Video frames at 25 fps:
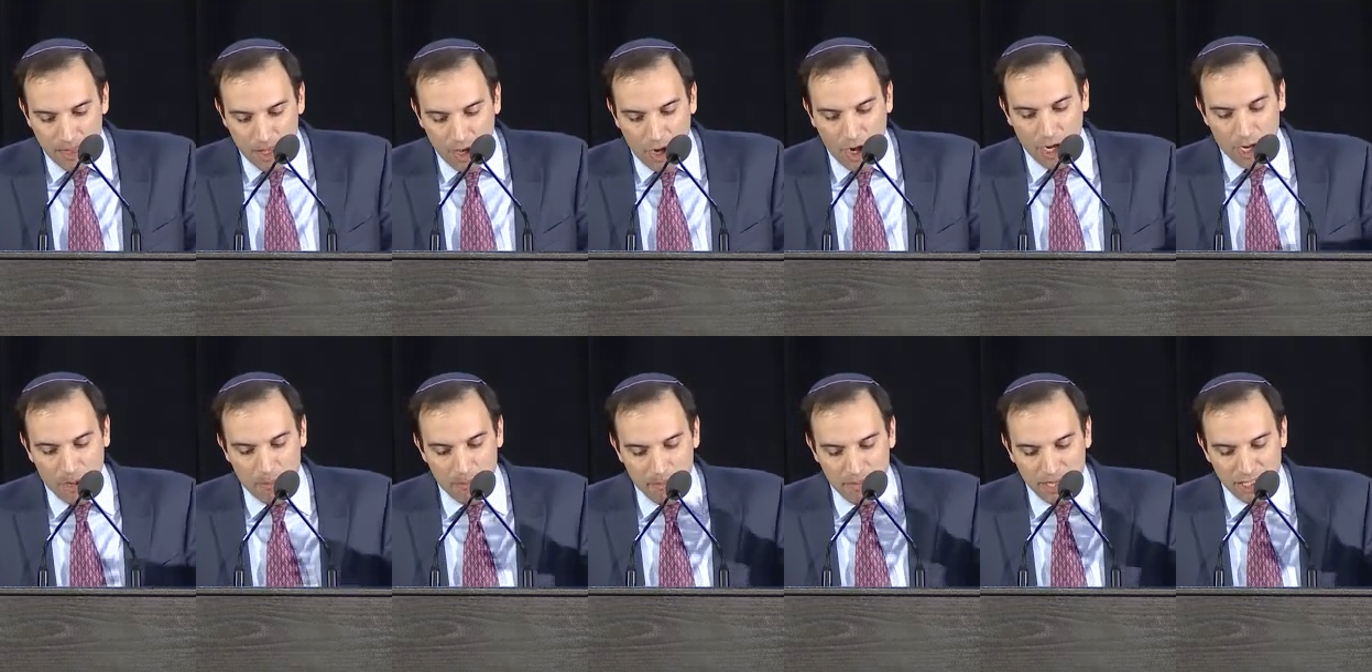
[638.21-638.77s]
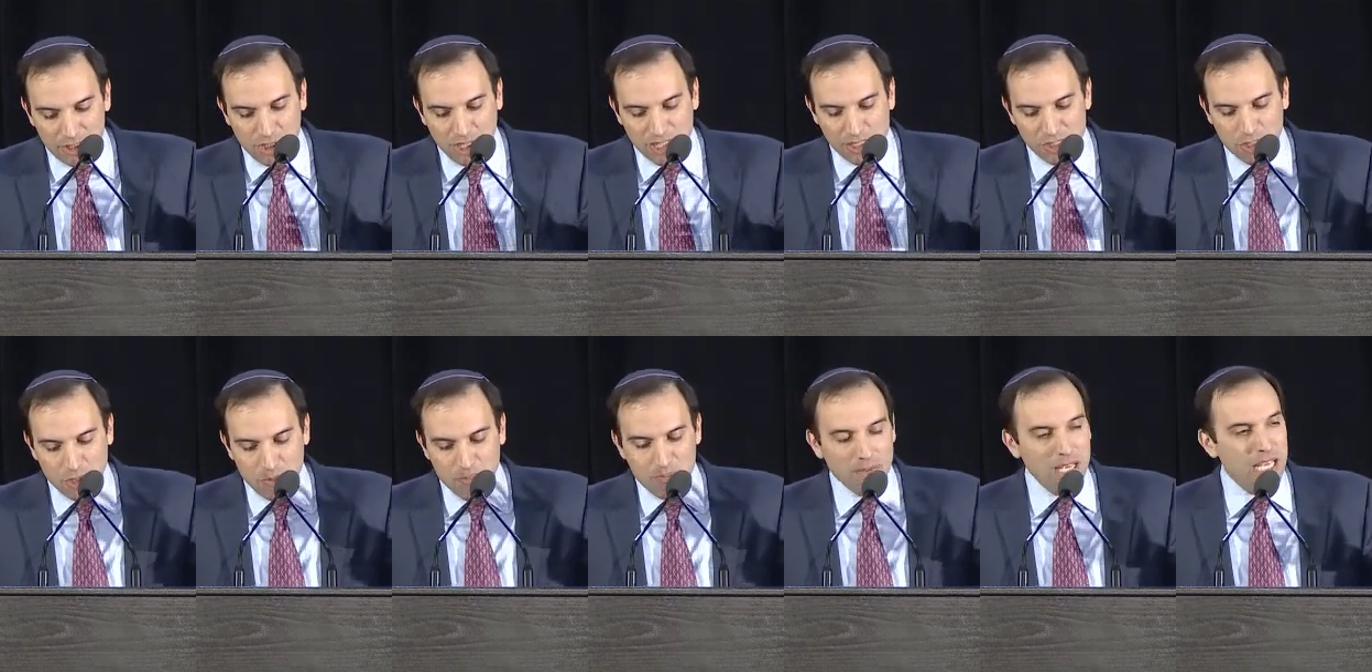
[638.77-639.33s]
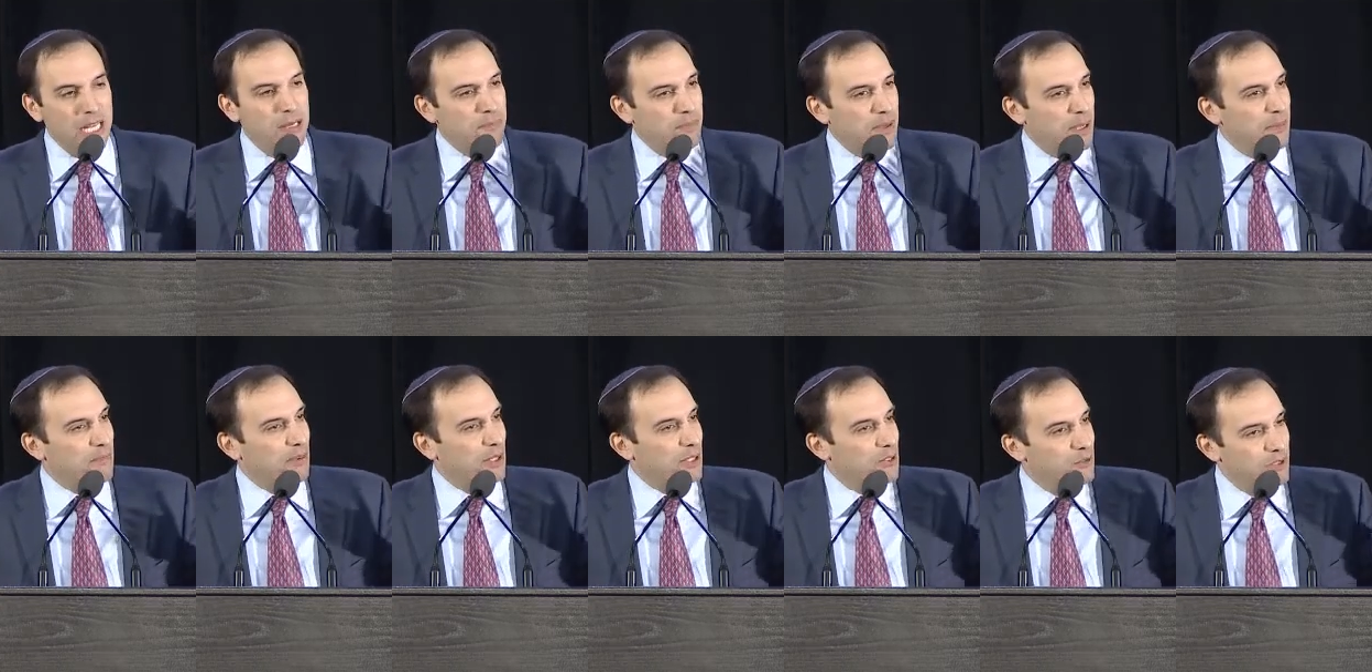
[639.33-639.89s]
on a mission to meet
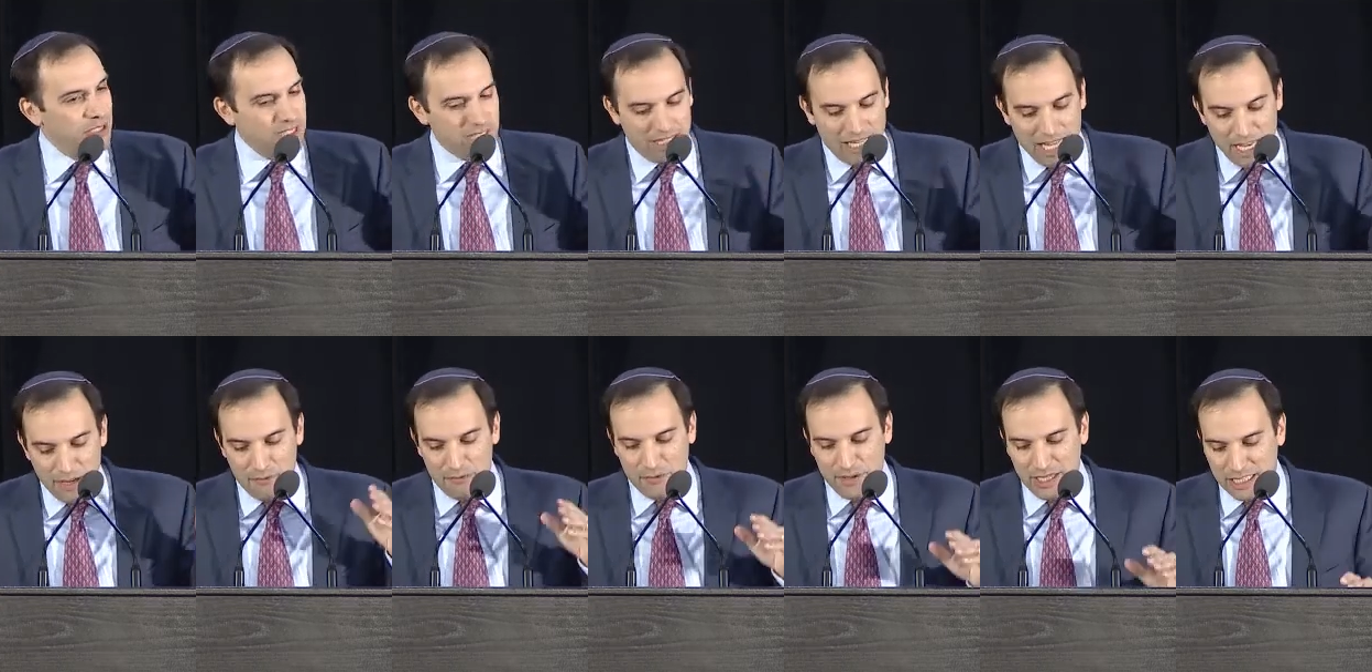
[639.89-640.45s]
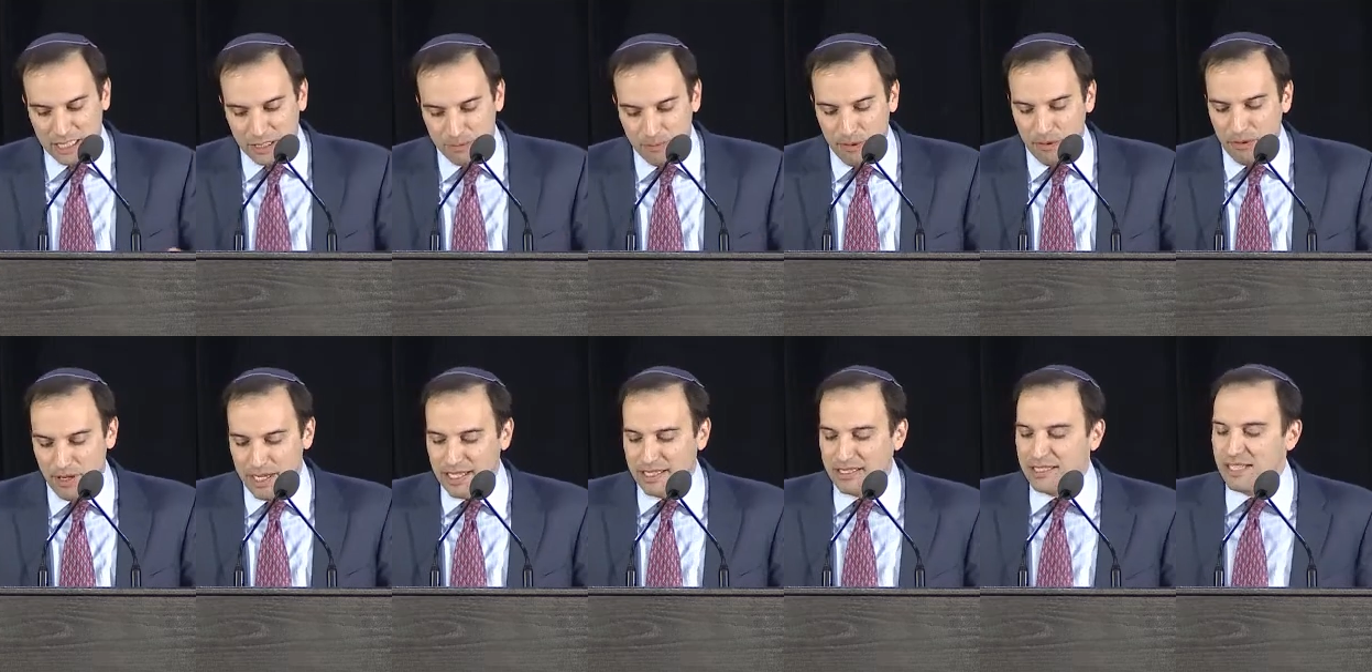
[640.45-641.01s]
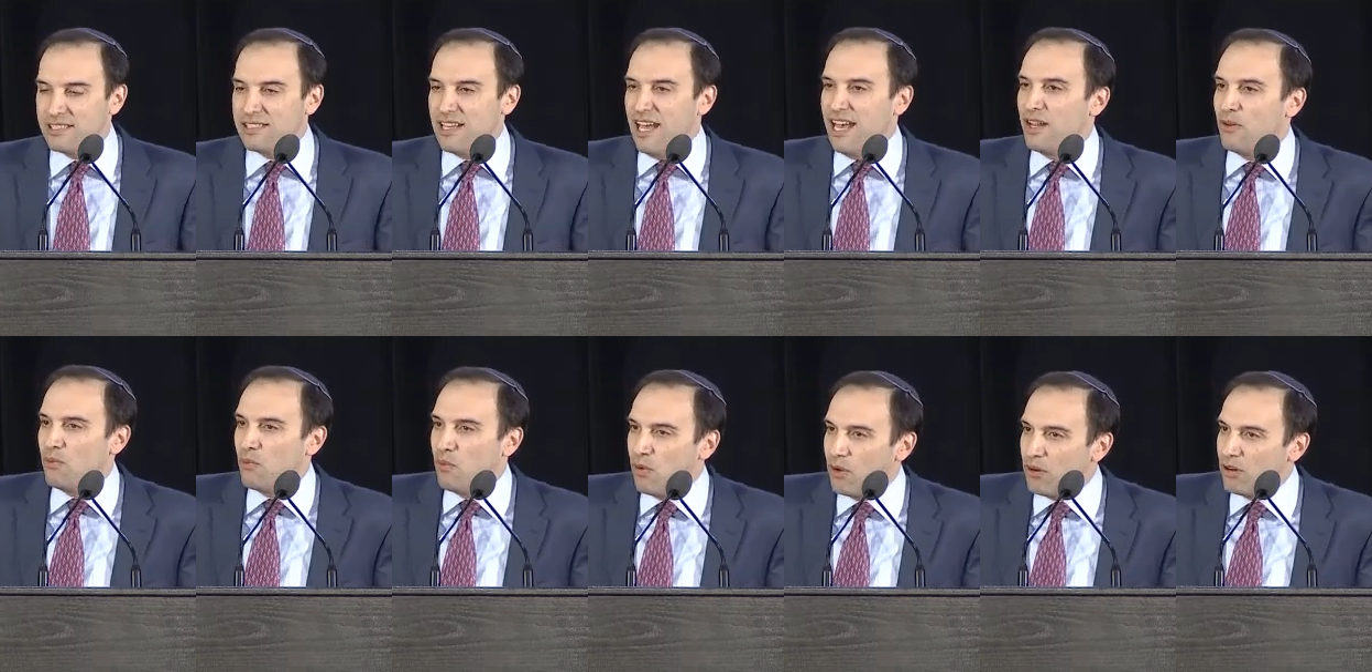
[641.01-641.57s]
people whose life experiences
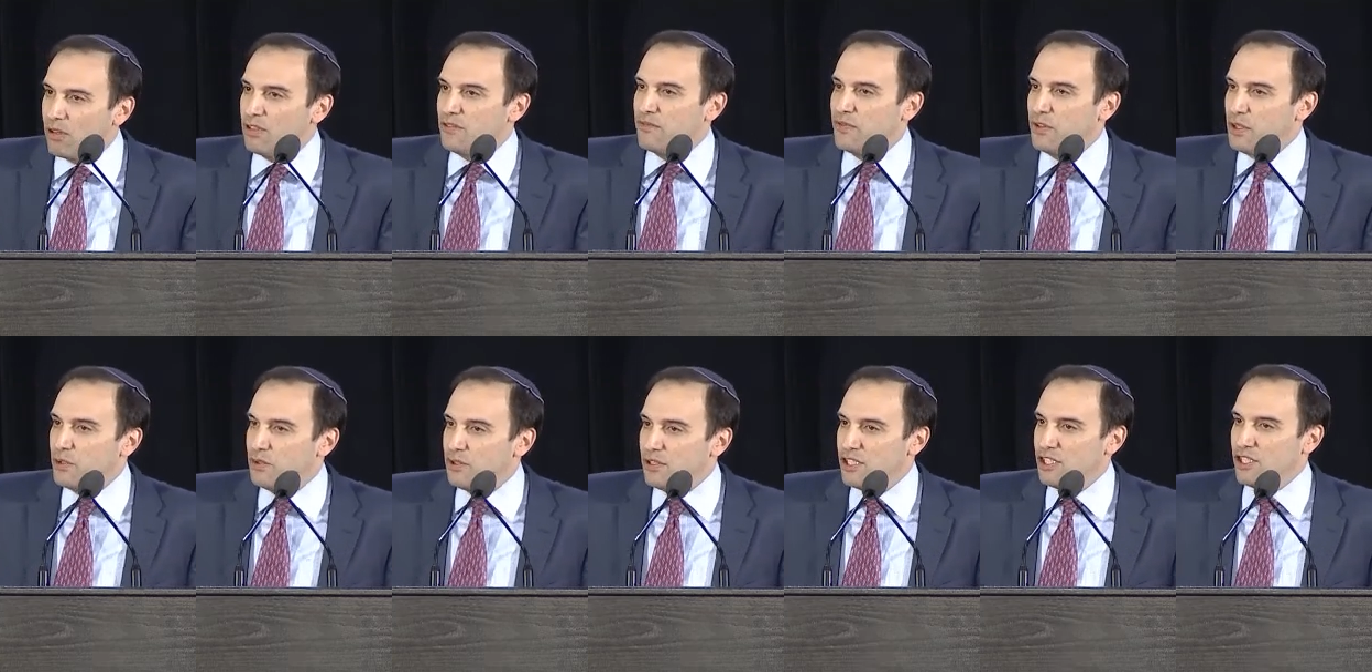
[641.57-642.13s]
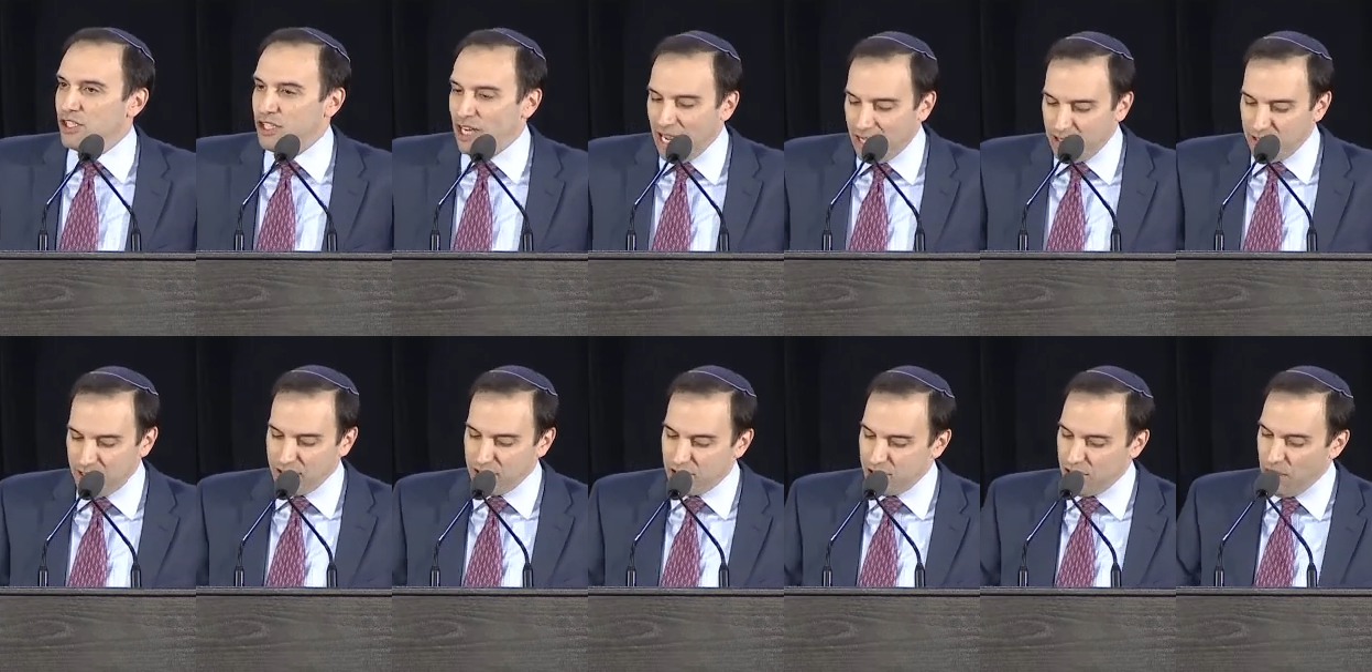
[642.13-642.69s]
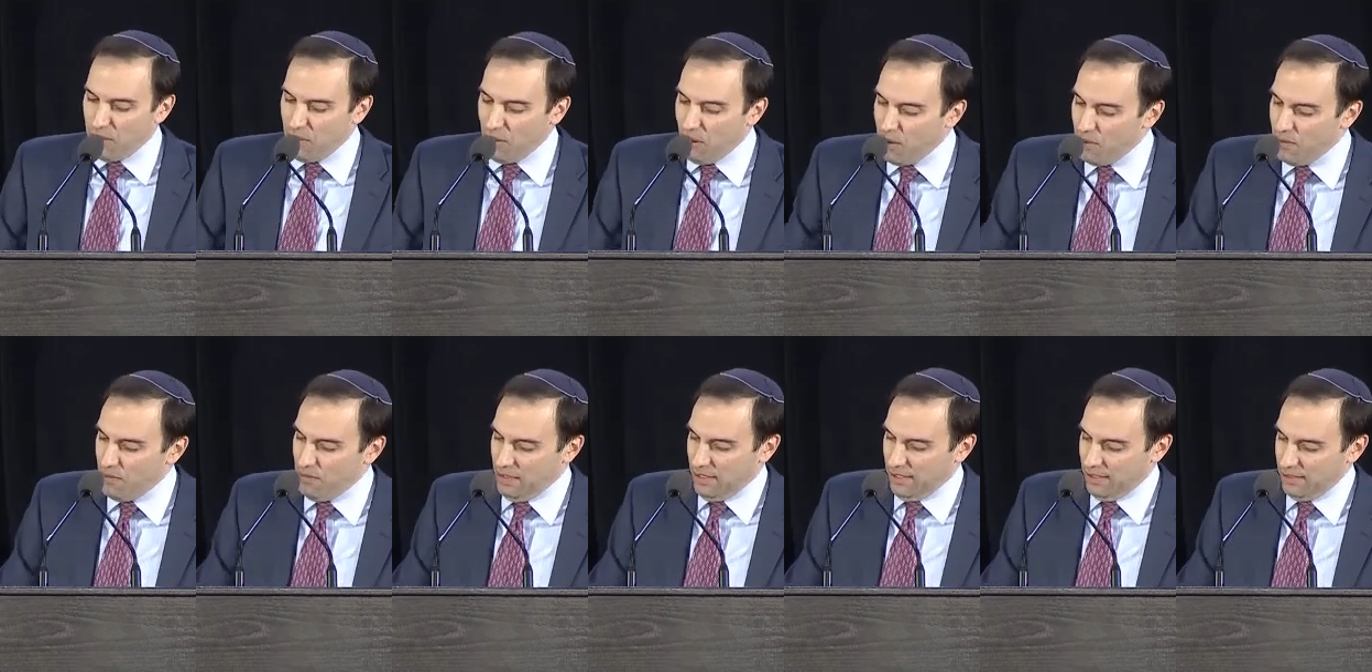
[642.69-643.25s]
and worldviews challenge their
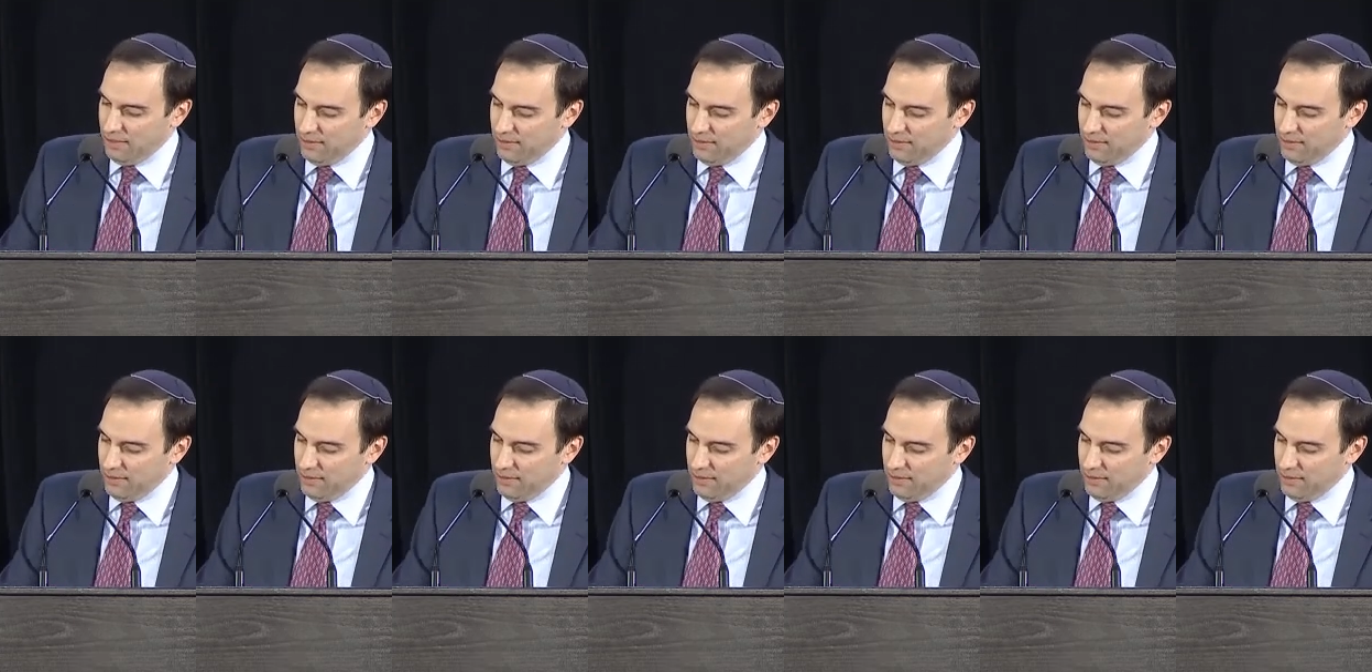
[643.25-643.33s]
own.